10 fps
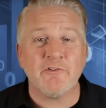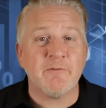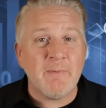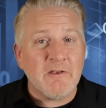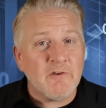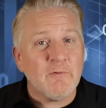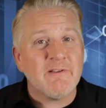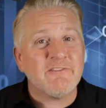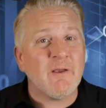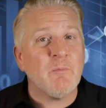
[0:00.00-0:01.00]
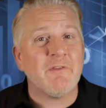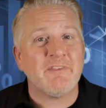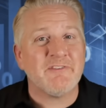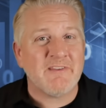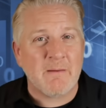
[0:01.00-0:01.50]
It's been doing somewhat
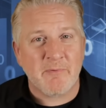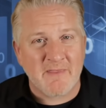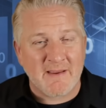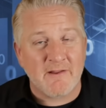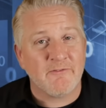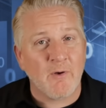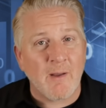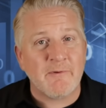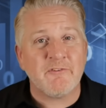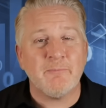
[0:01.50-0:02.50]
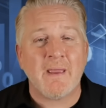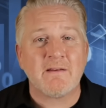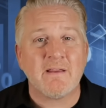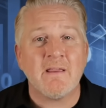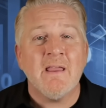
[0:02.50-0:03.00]
the same thing. And so I'm expecting